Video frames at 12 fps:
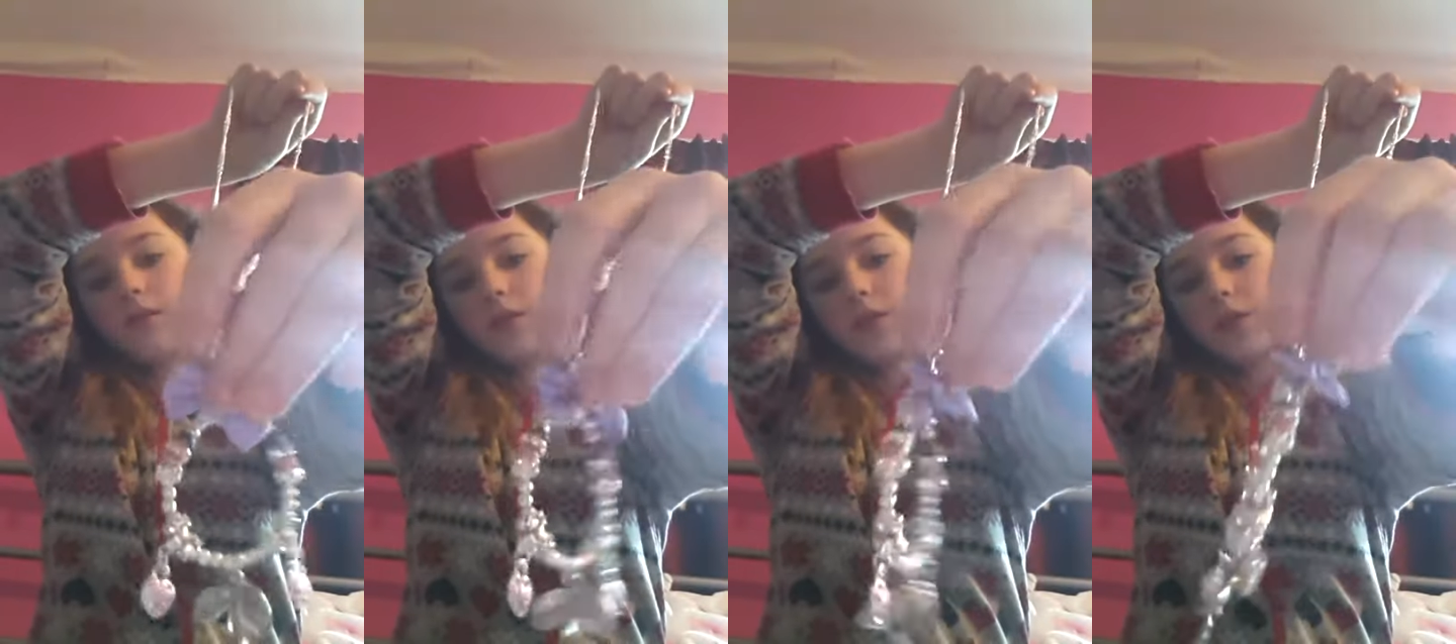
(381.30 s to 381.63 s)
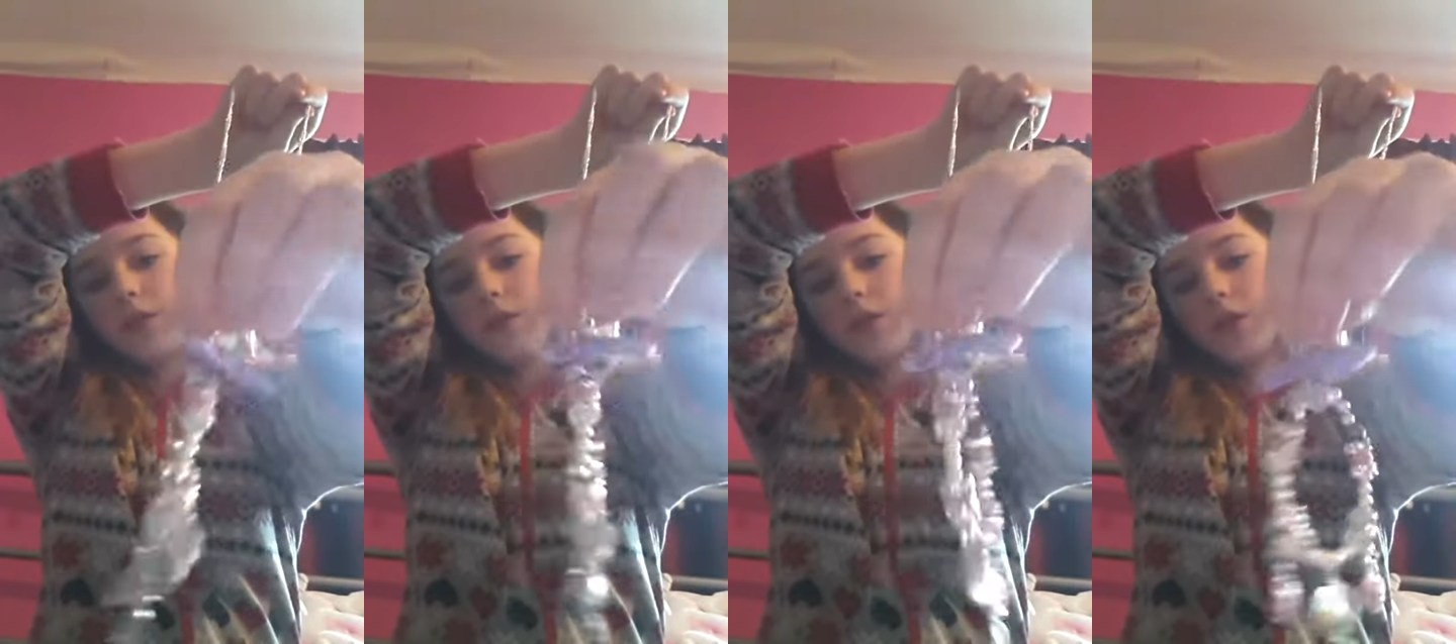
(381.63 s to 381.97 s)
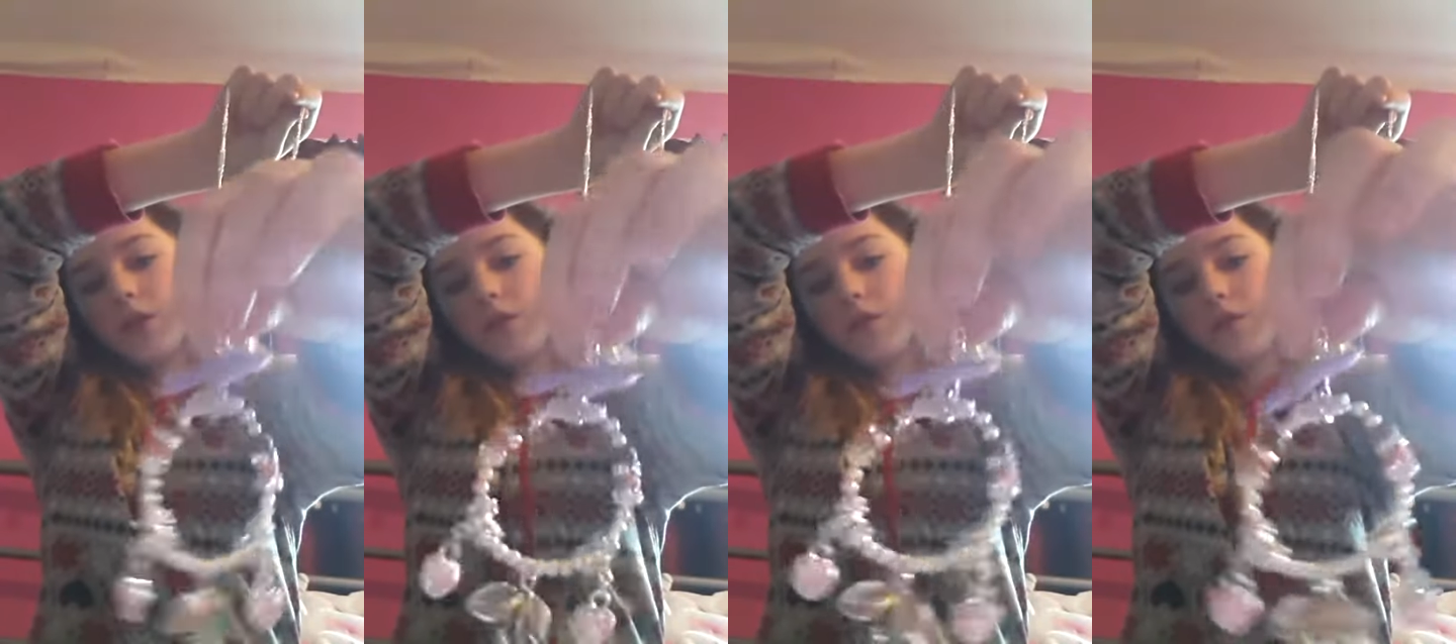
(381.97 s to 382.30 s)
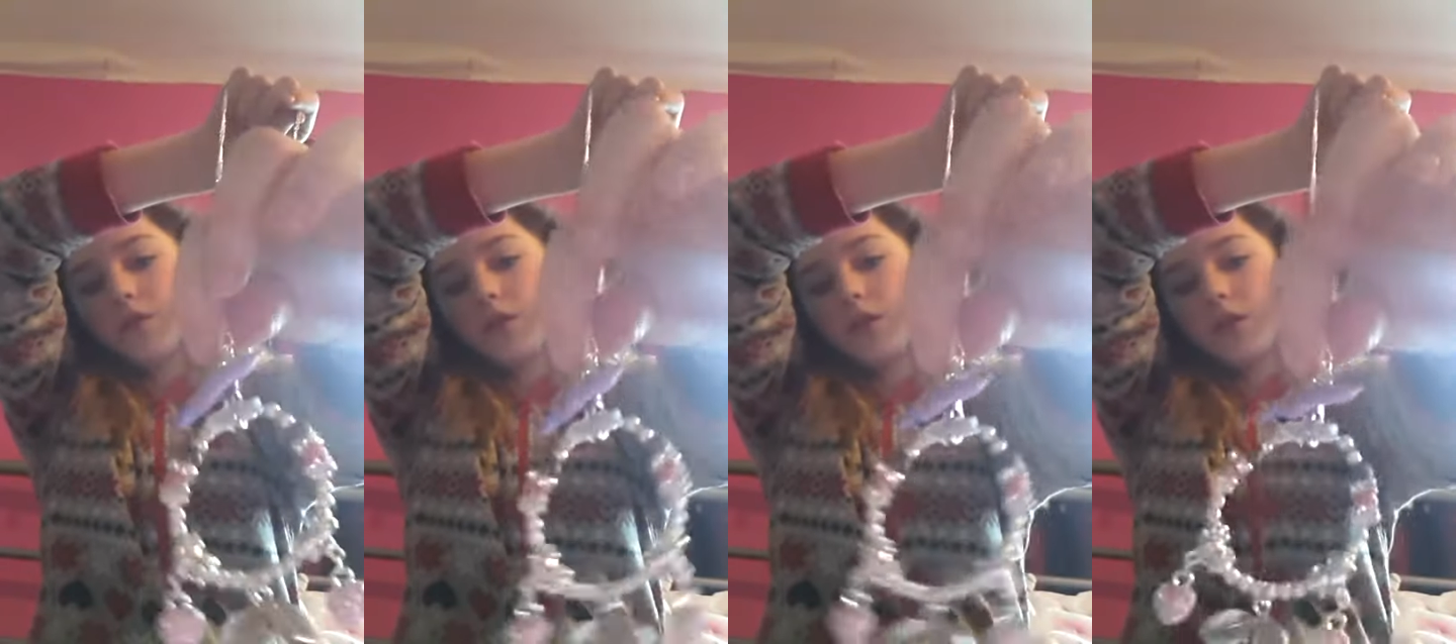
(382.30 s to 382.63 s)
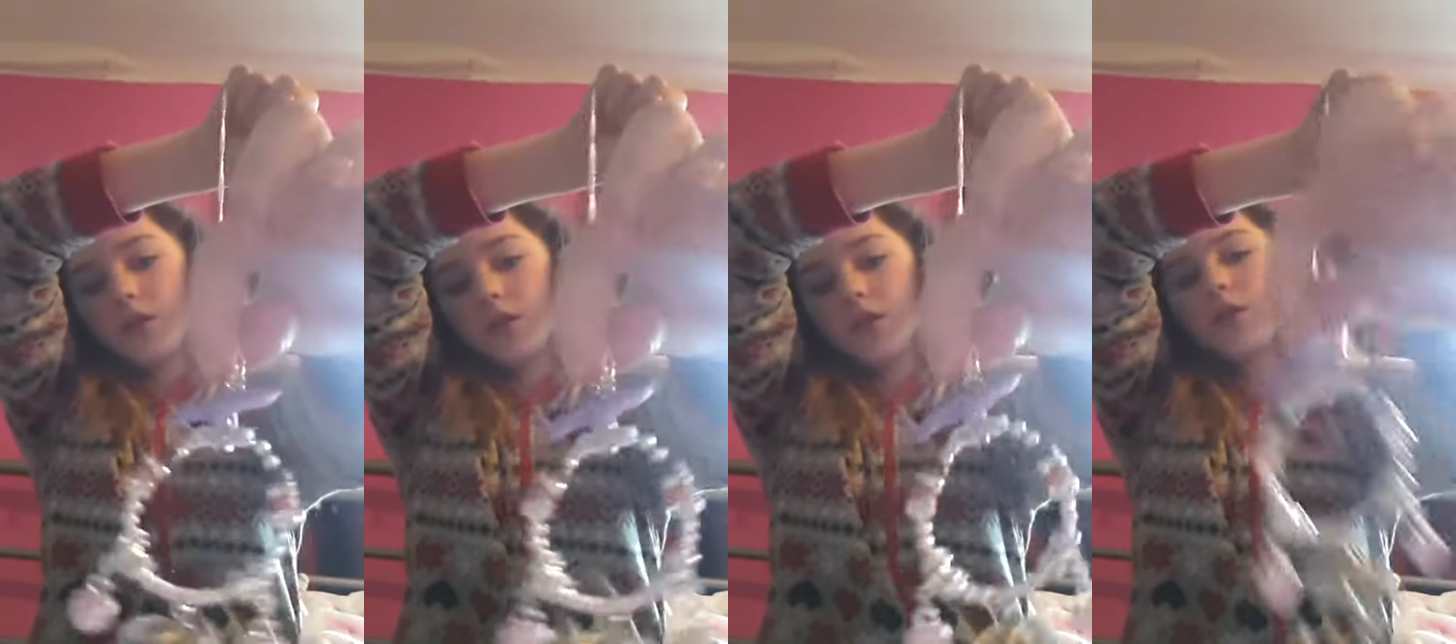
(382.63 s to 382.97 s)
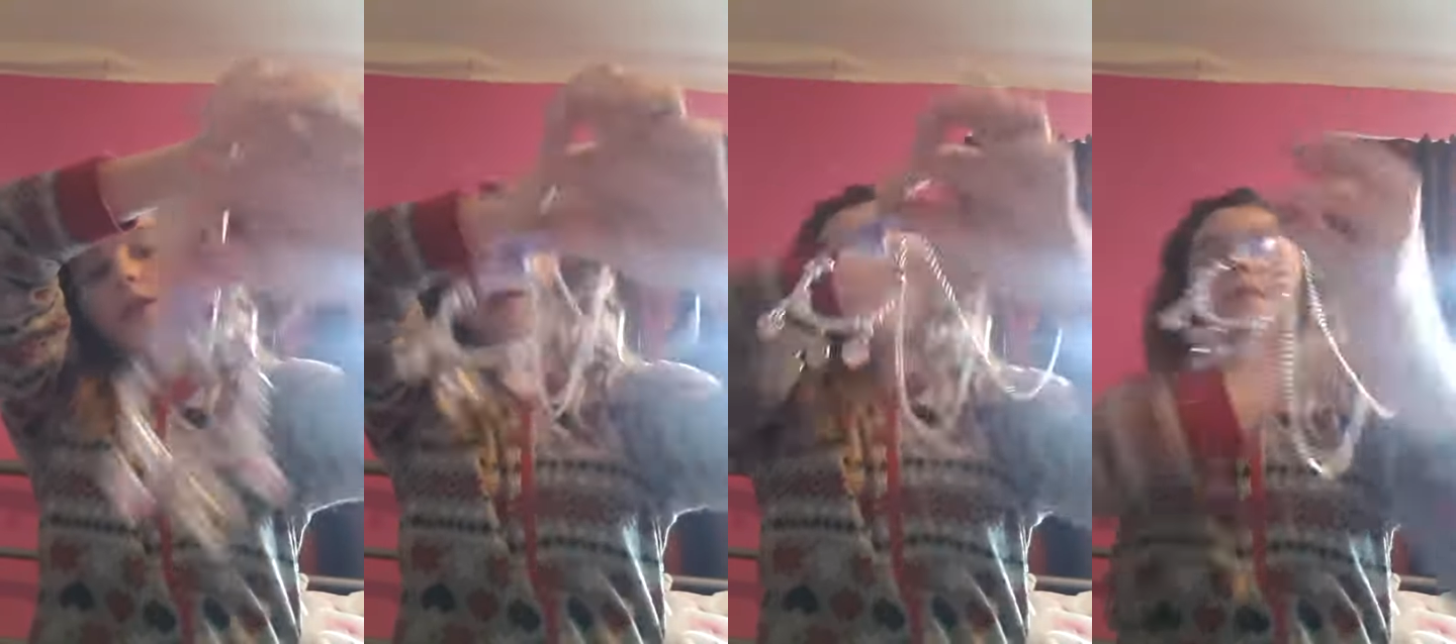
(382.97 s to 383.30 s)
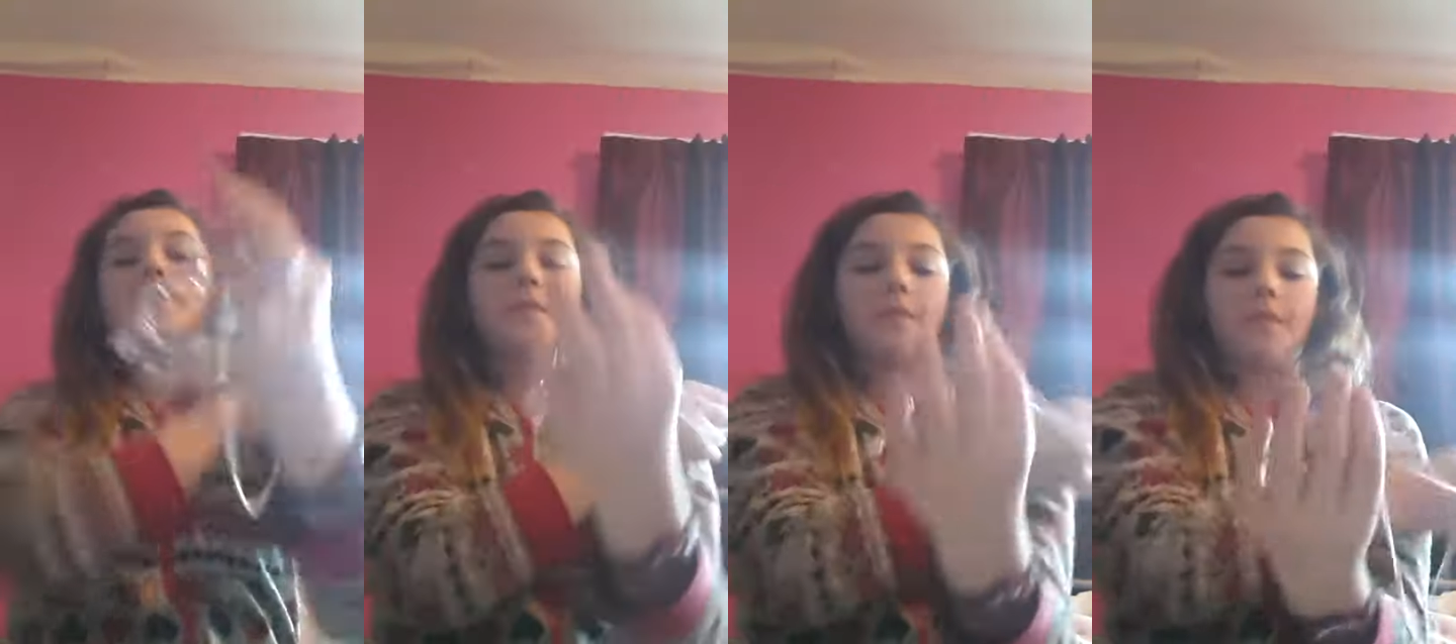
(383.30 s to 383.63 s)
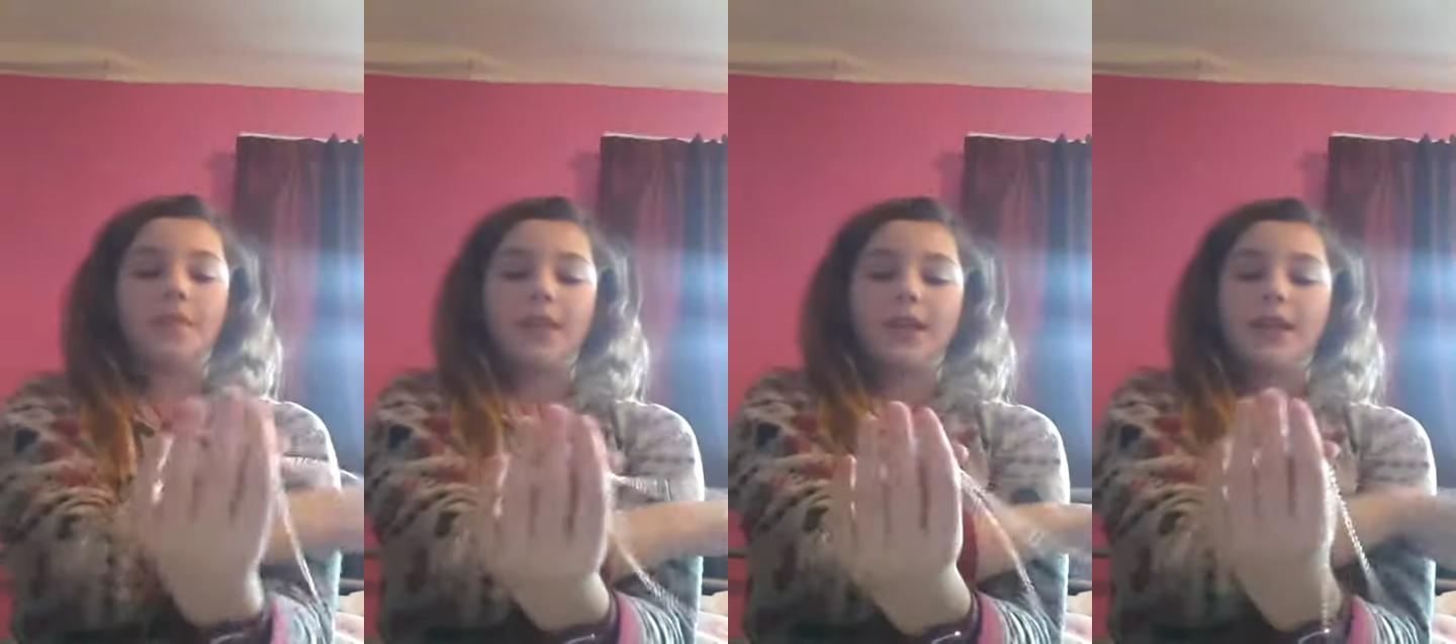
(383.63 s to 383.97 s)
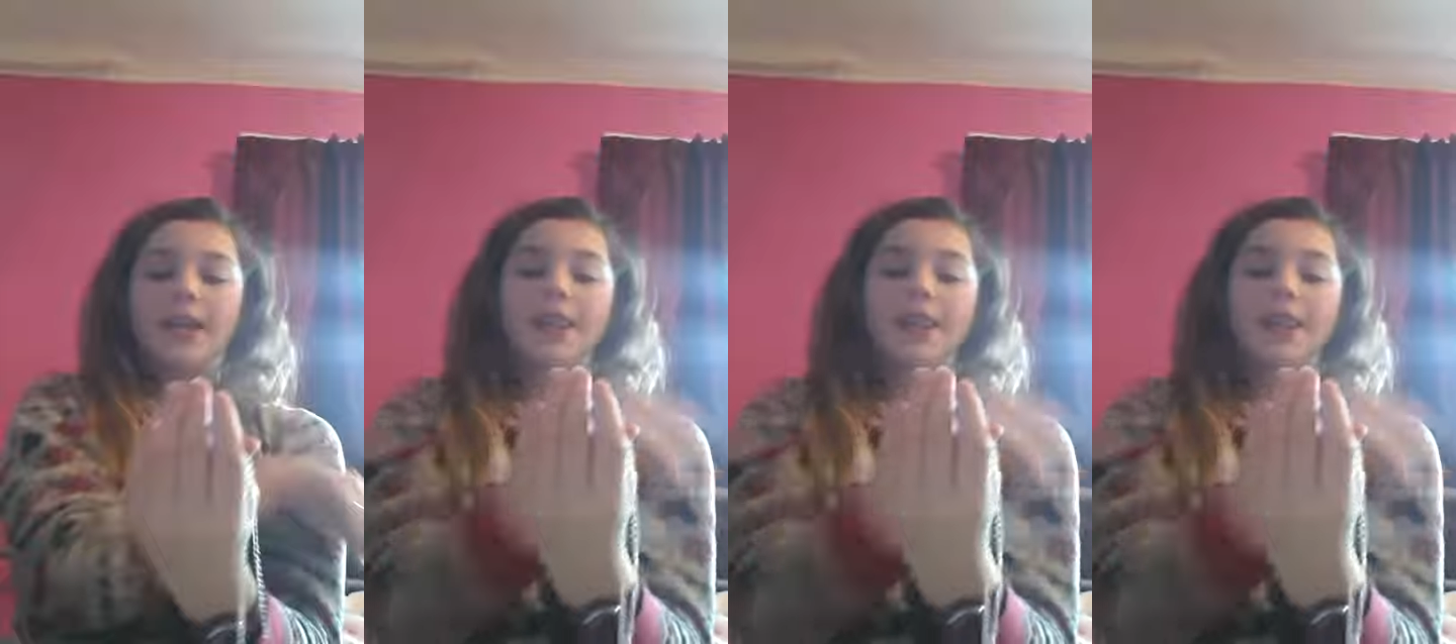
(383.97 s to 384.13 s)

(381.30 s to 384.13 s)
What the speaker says: this was so cute, and